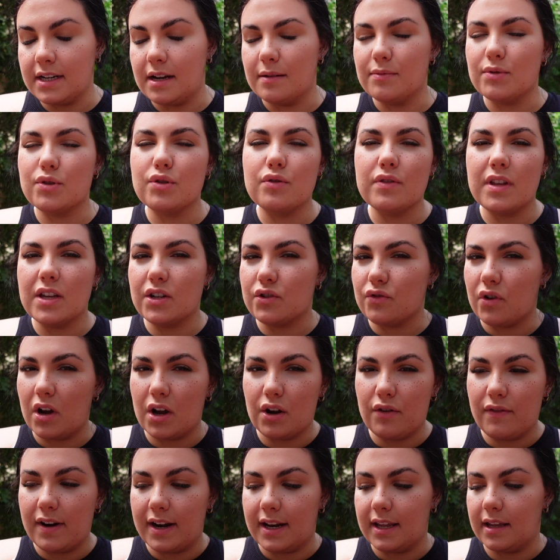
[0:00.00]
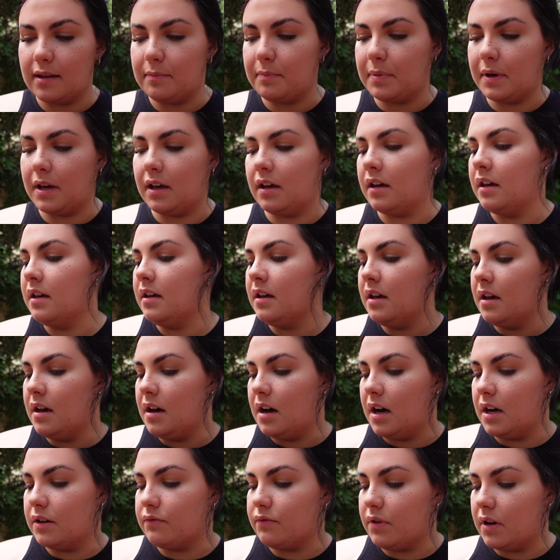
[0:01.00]
I'm sure they're dry already, but
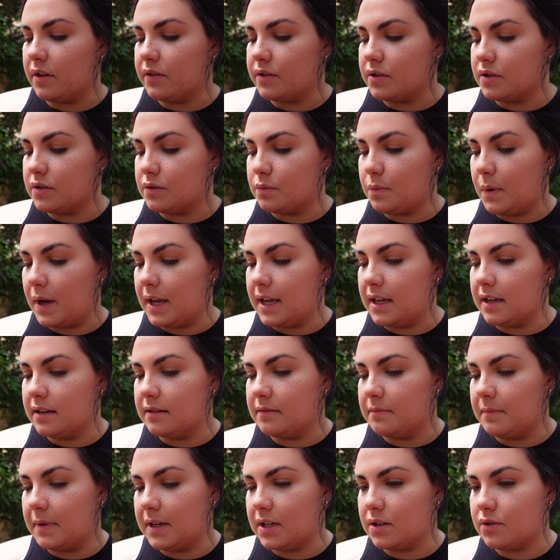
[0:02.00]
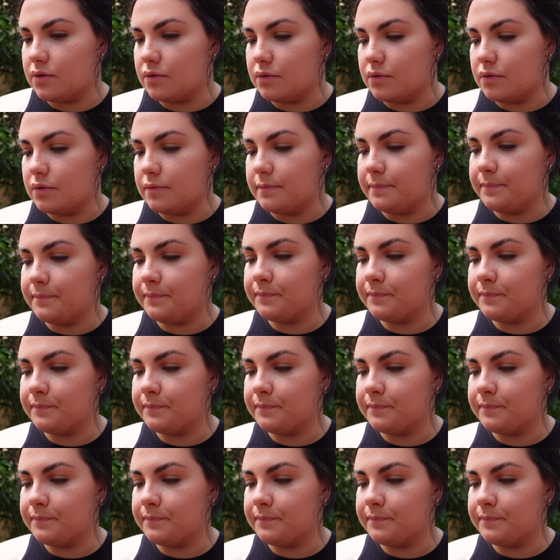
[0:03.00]
I'd rather just wait and make sure.